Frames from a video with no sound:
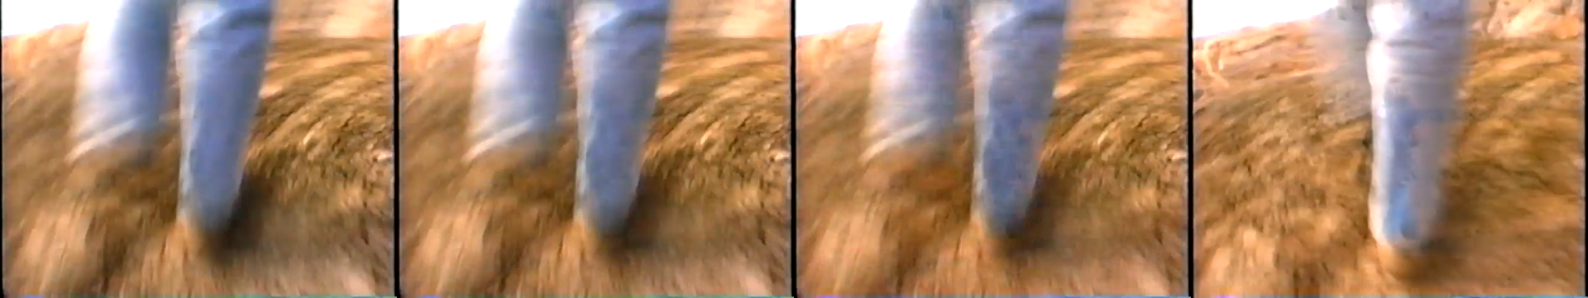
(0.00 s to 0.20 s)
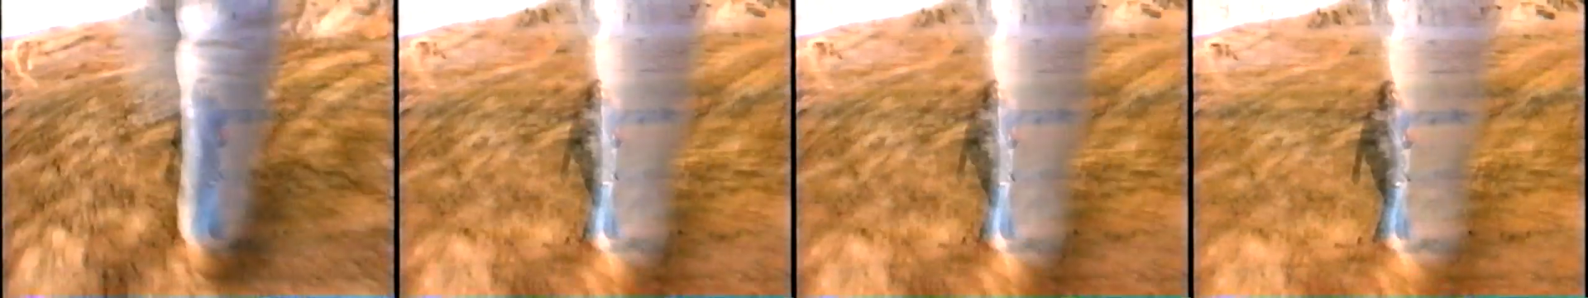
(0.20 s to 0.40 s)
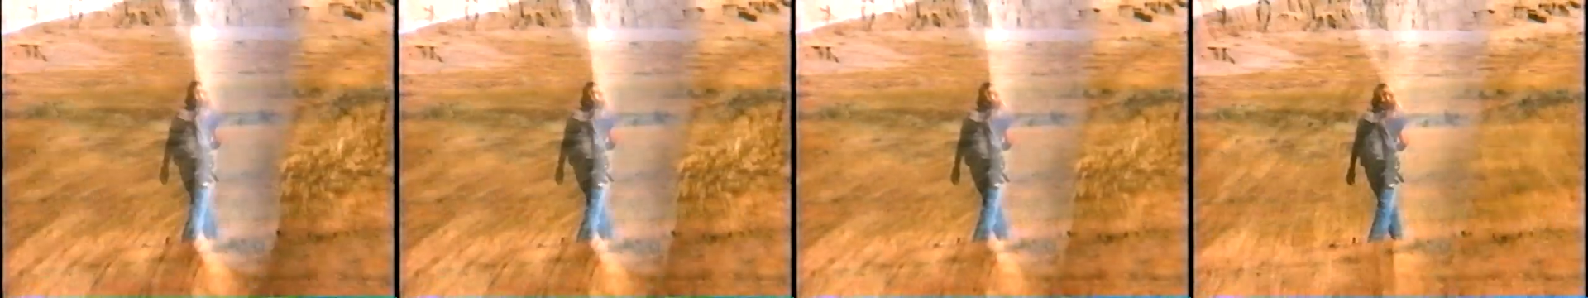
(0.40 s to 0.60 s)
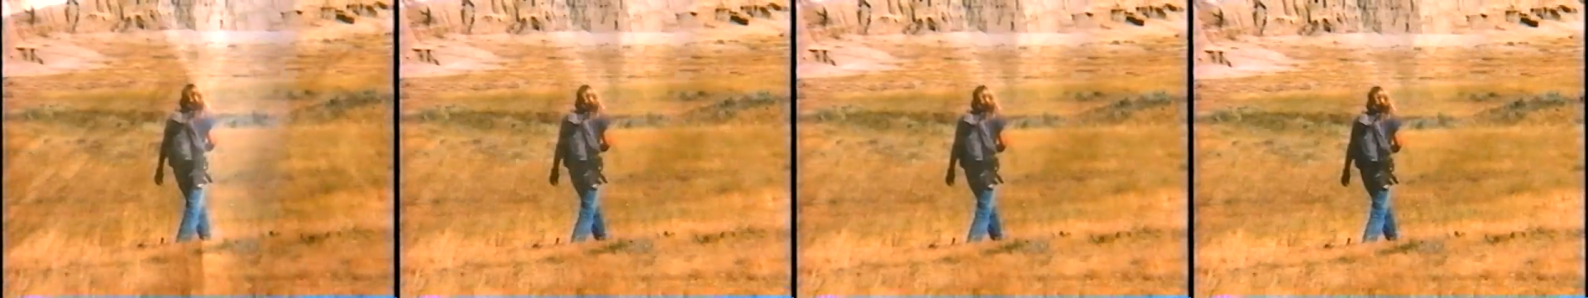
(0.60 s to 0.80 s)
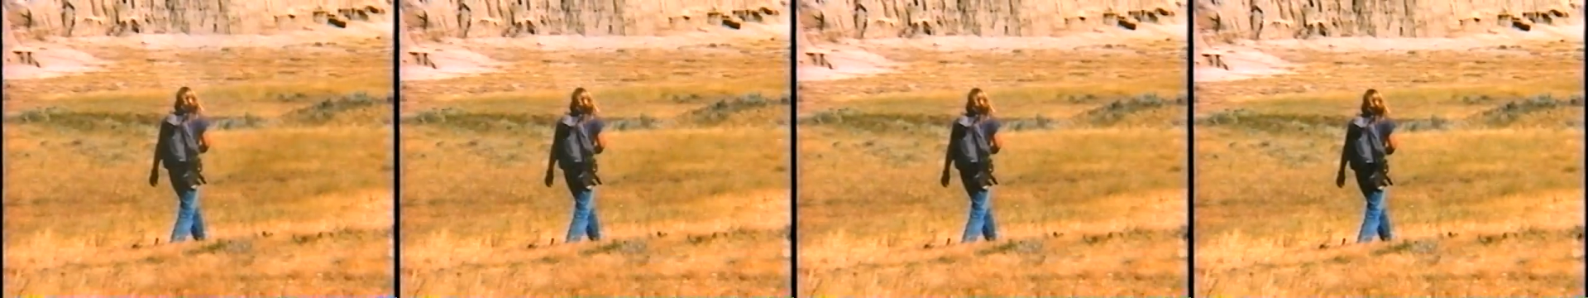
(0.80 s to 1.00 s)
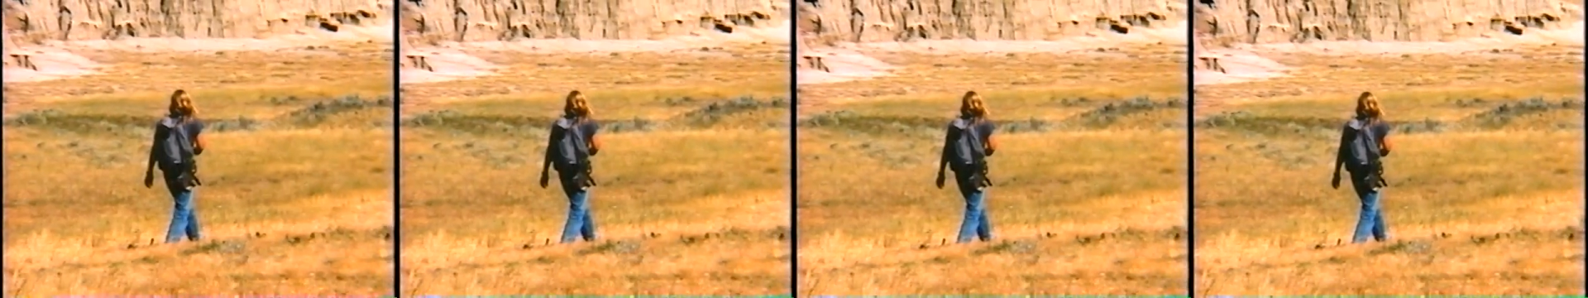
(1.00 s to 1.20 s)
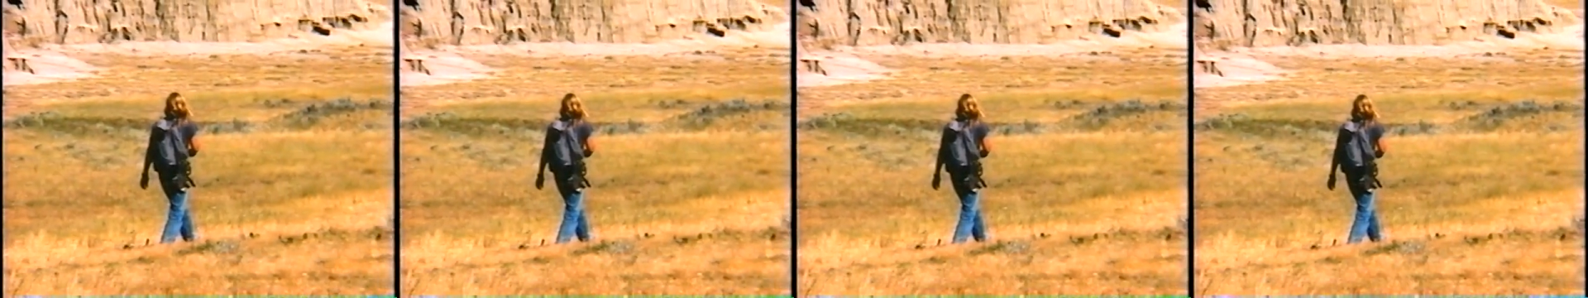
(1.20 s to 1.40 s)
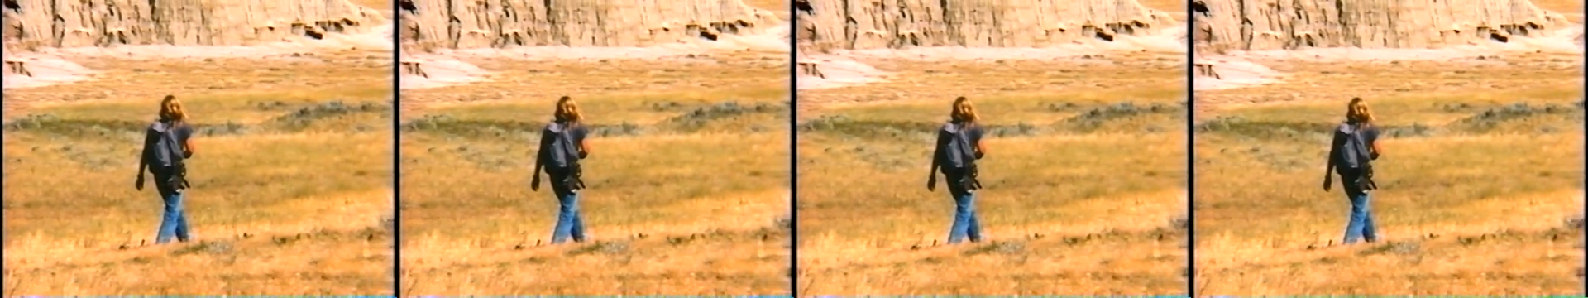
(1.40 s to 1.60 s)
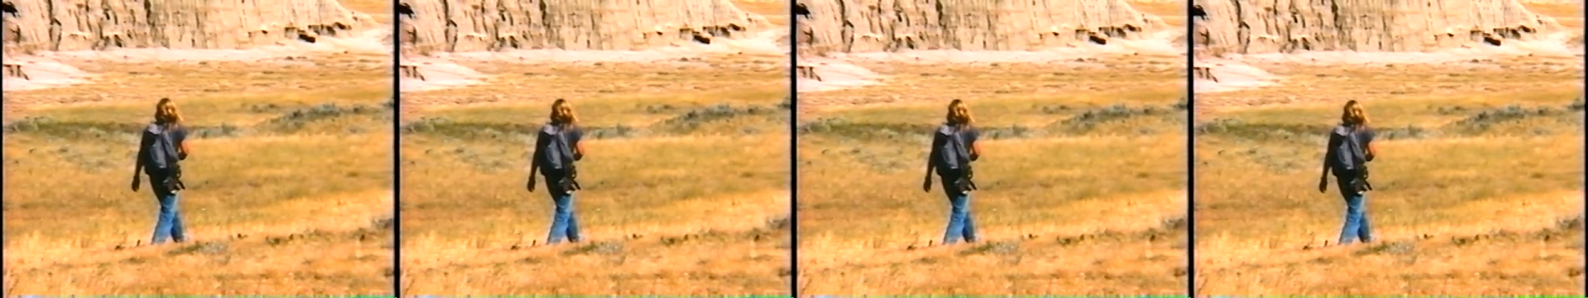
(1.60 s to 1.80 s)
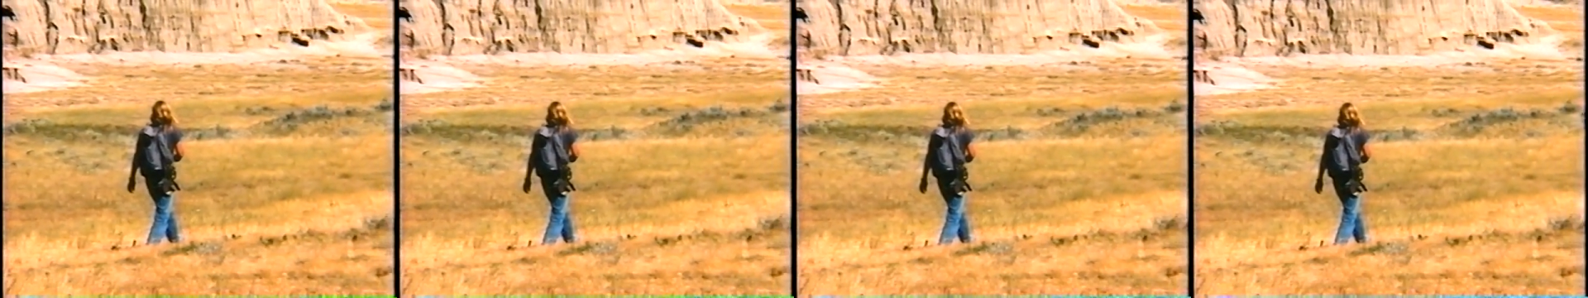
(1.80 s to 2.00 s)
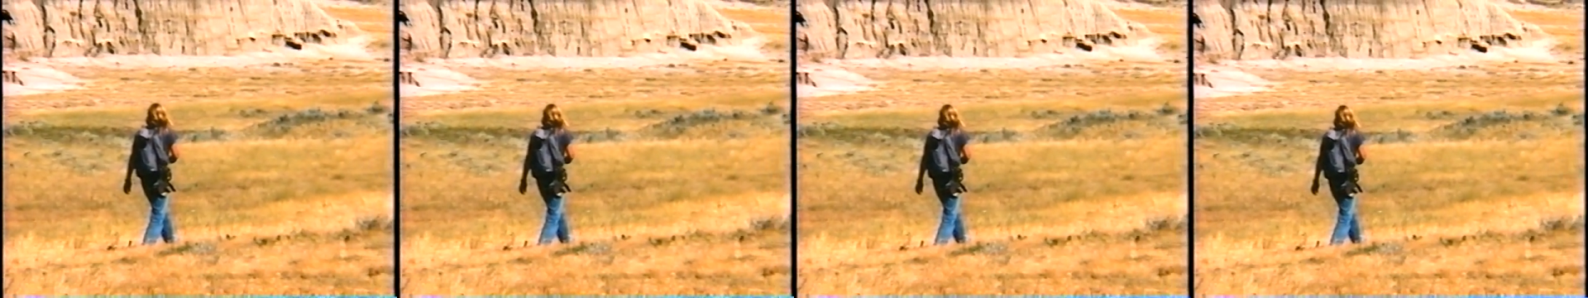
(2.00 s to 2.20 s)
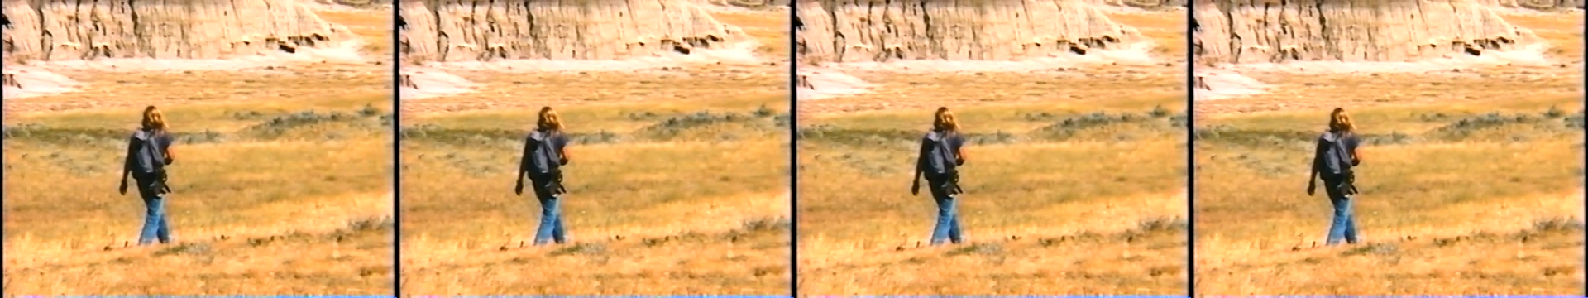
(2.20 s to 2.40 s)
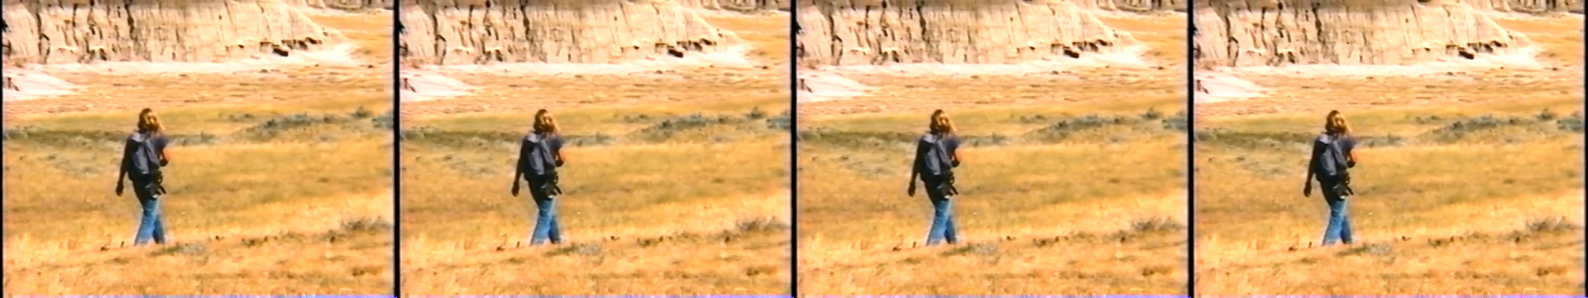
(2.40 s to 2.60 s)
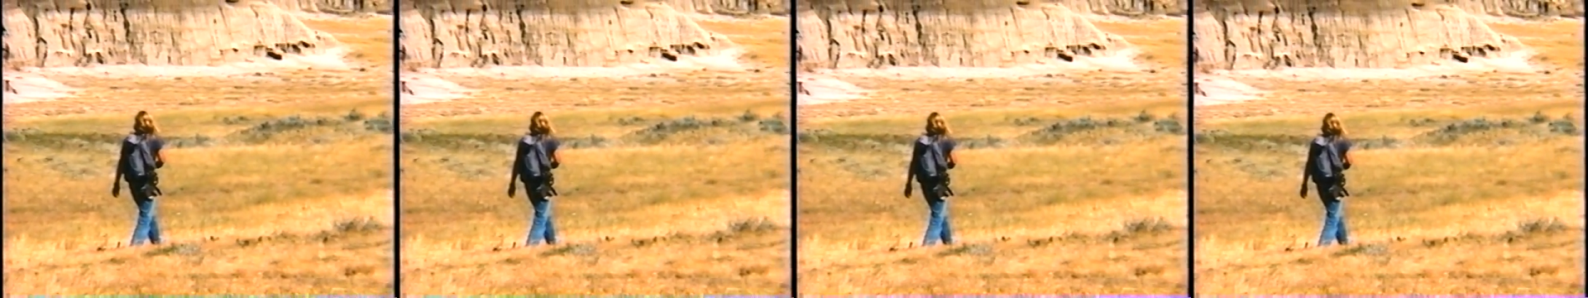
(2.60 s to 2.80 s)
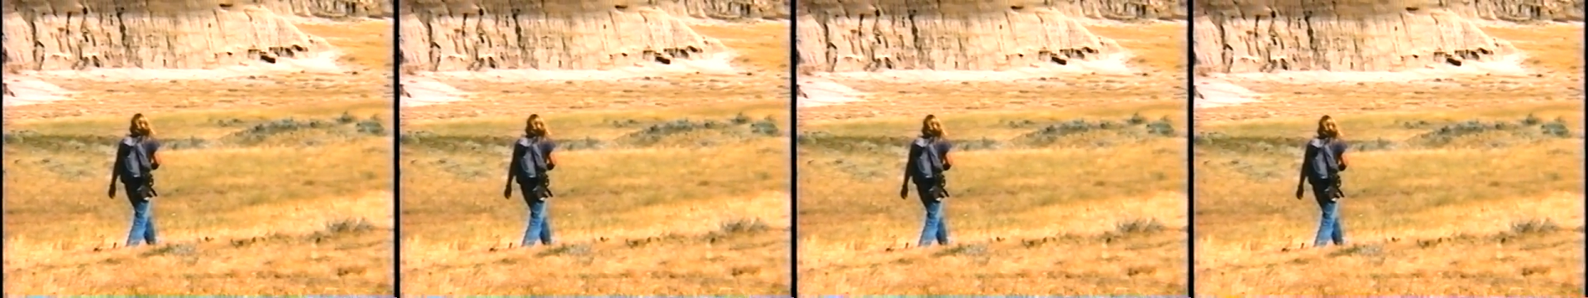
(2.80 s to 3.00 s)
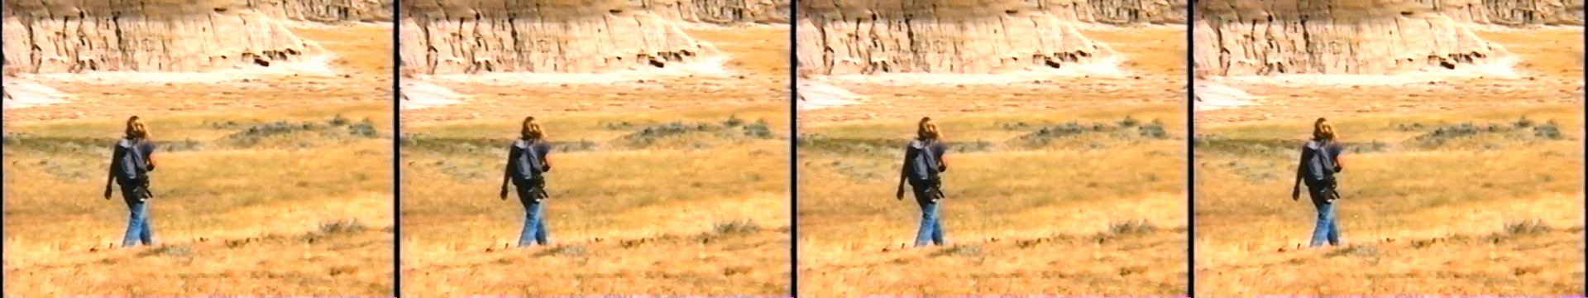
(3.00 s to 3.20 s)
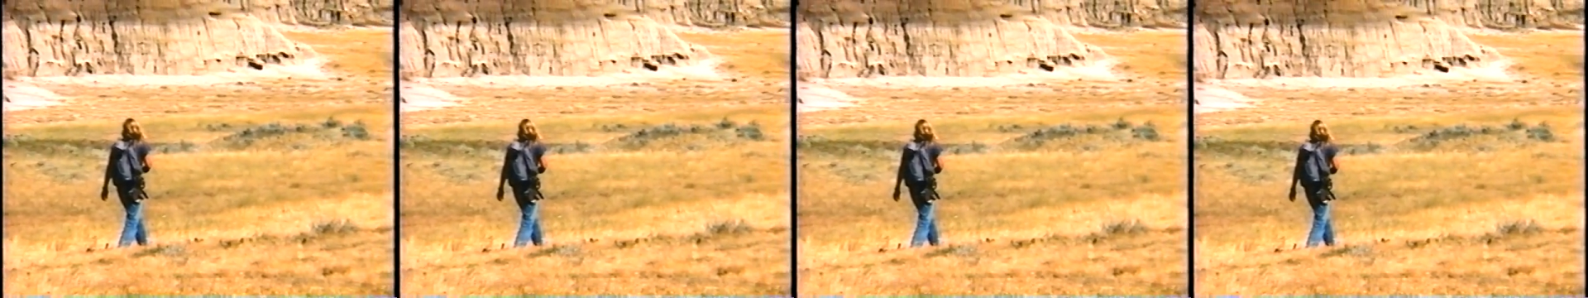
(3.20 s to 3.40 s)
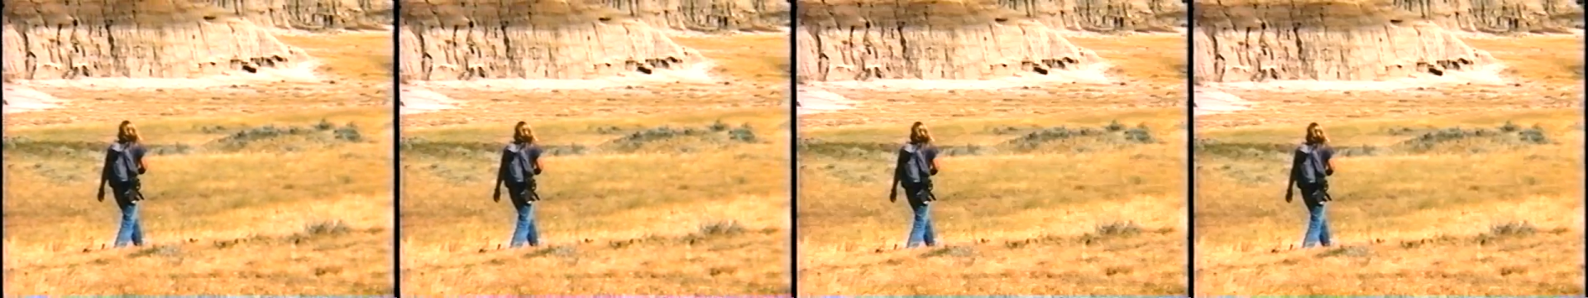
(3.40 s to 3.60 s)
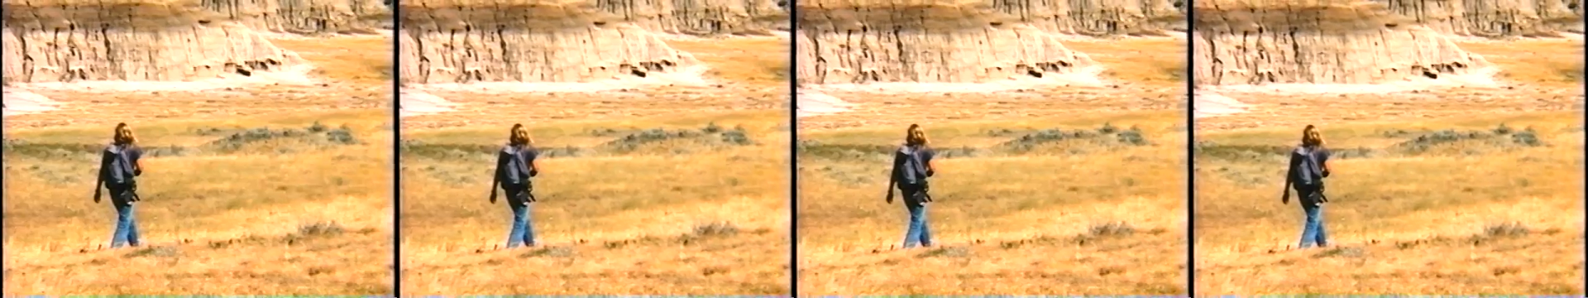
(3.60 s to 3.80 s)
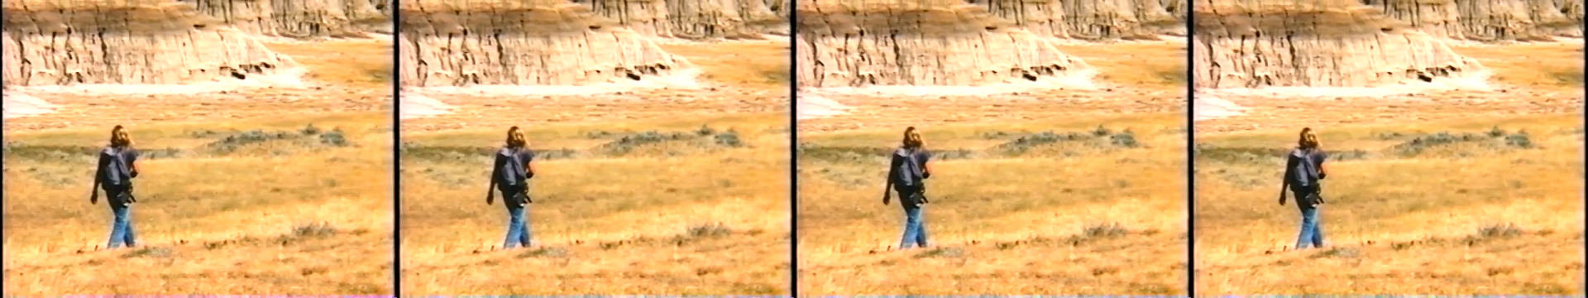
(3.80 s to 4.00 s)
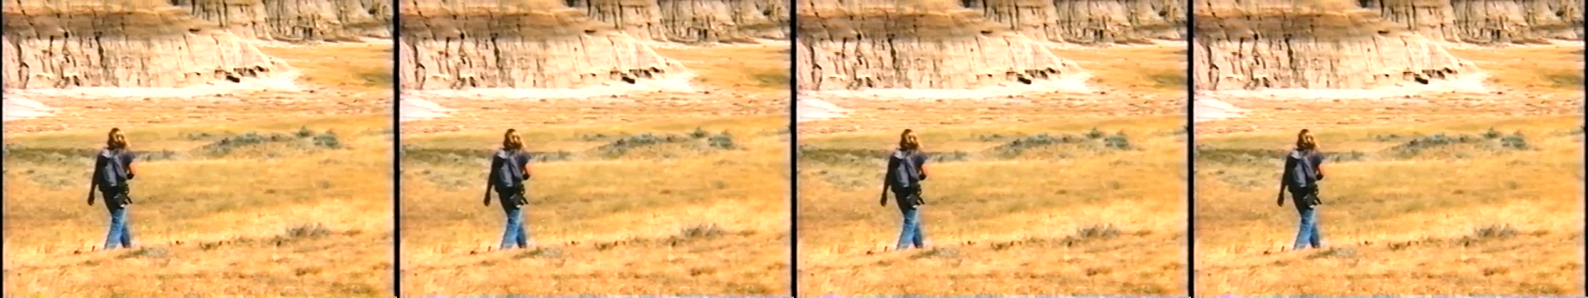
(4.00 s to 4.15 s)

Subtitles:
Nobody's mouth can be seen.